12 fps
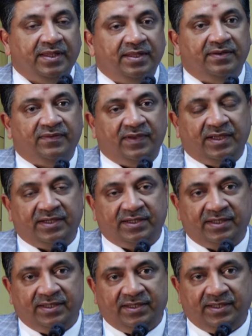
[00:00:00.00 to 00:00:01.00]
In fact,
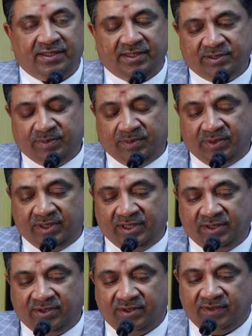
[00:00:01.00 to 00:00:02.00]
I spoke at a
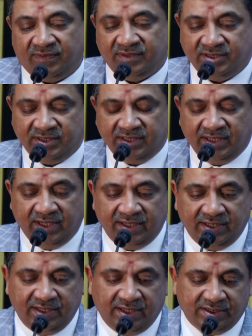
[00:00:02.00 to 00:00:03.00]
conference in
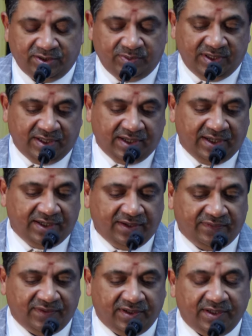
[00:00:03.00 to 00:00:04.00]
Delhi last week, right
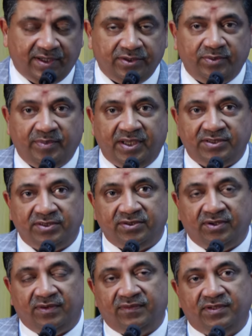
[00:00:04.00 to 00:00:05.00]
after our Imagine
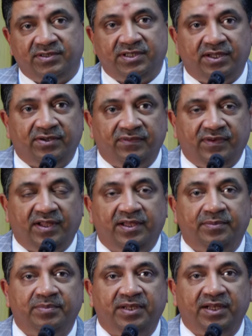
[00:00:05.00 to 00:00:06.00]
conference. I had to fly
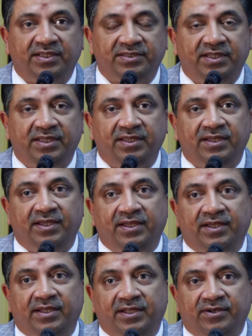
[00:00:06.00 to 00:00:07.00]
up the next day
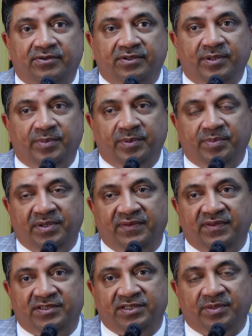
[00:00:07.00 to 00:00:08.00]
to keep a
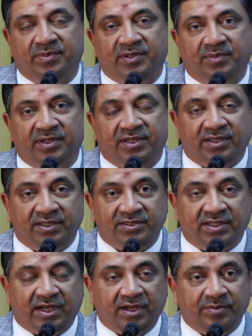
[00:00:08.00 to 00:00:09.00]
previous commitment, and the
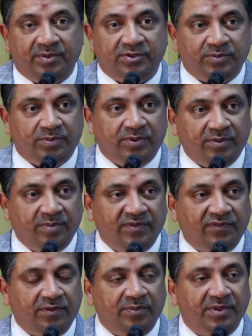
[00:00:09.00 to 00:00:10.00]
gentleman who spoke
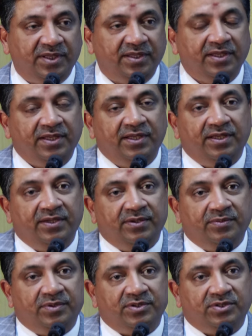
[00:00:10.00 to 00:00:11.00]
before me
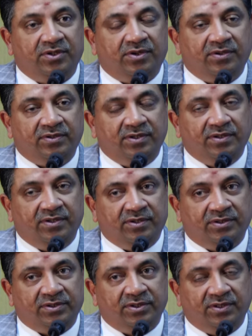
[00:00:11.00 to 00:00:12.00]
was the
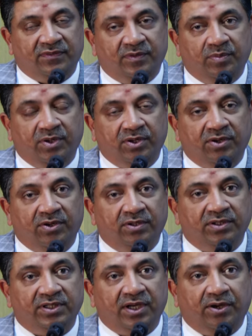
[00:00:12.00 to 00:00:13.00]
author of a book
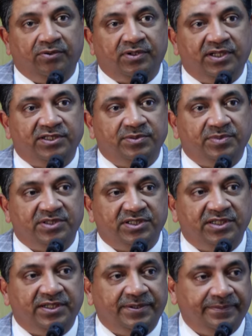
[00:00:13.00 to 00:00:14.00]
called The Outrage
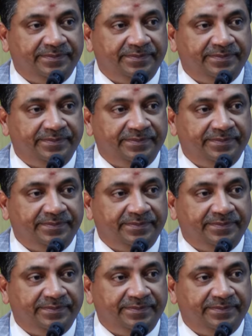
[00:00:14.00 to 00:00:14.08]
Machine.